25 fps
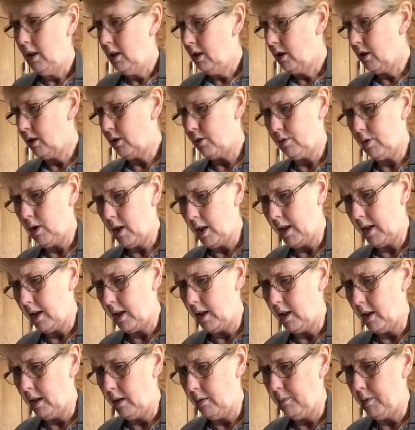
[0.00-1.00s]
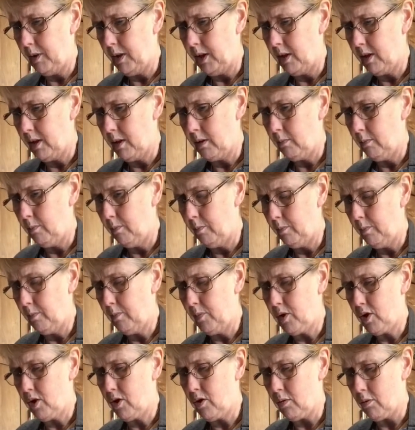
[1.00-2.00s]
Crikey, I need some
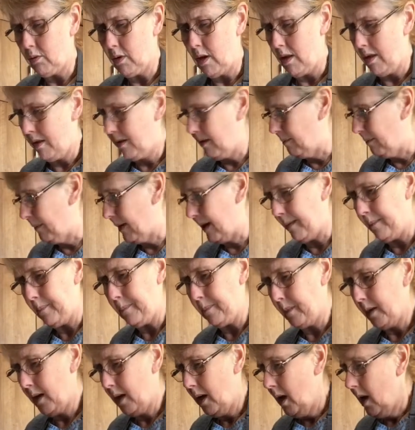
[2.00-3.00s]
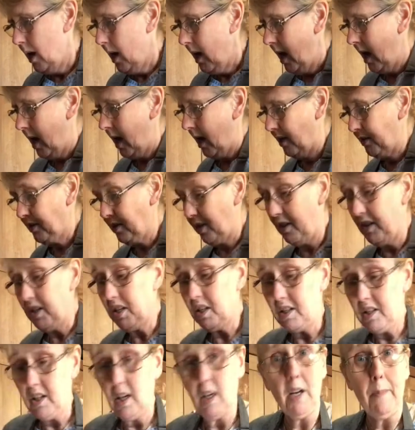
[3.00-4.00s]
strengthener. So this
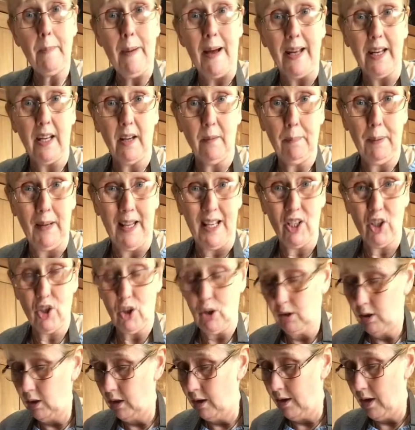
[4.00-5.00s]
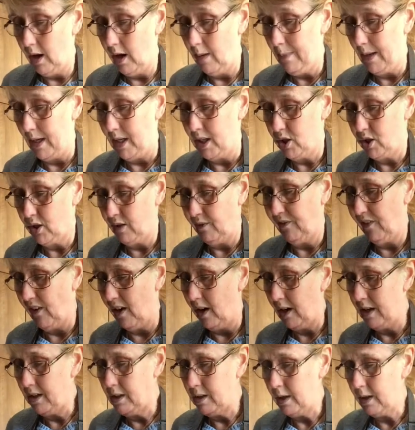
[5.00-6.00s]
is the only packet of plain chocolate that I managed to
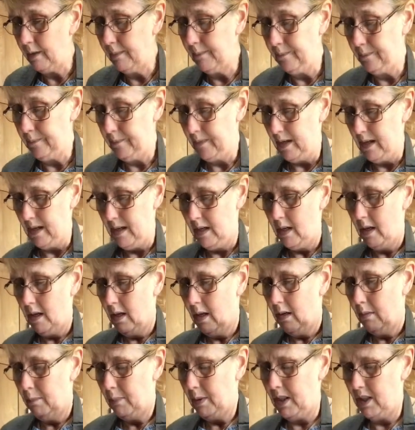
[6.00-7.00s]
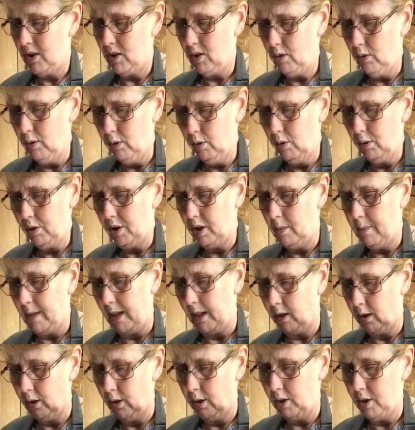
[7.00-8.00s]
find. But it's all going to be
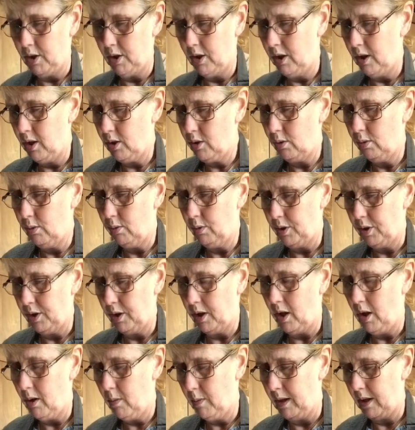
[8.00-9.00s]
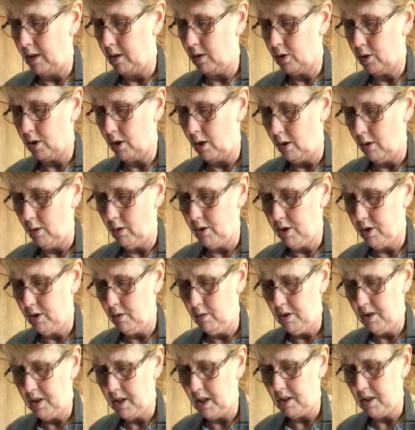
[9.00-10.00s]
good and it's all going to go in. So as
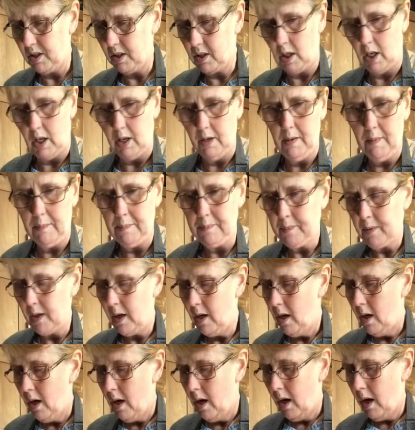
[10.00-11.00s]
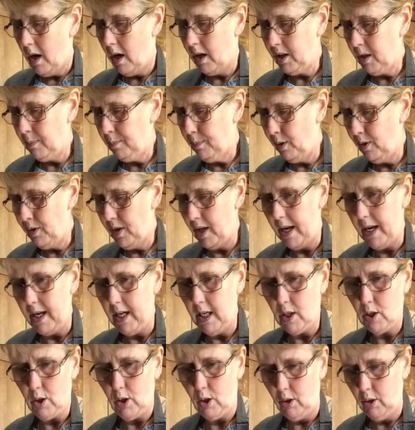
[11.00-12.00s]
soon as that's done, I'm going to put the
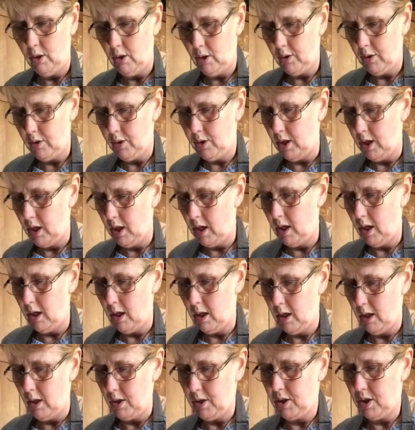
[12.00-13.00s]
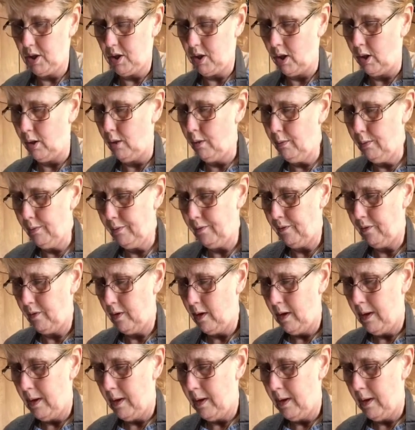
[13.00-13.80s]
heat on the stove